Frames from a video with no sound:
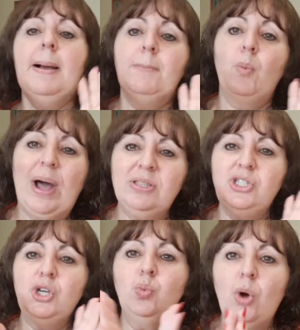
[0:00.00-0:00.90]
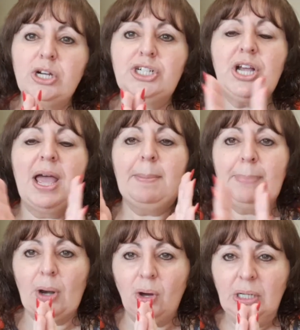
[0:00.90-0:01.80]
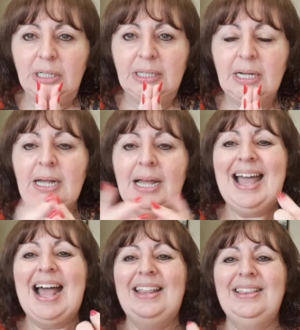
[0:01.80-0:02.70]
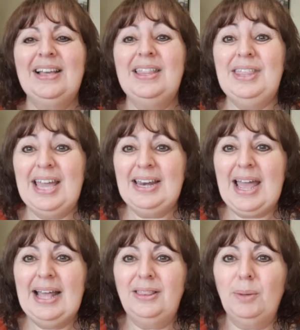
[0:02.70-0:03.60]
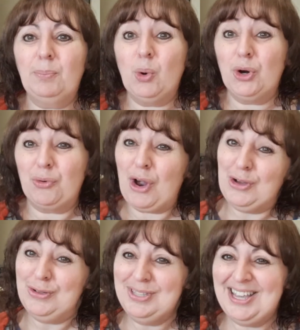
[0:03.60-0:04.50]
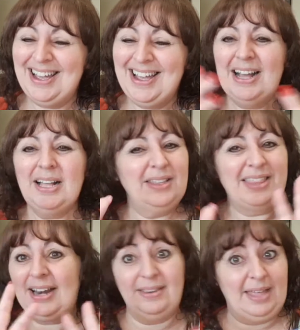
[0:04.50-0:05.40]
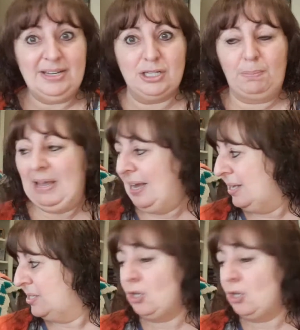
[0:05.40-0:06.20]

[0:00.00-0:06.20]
Once you wash and block and then add the border rows, that disappears.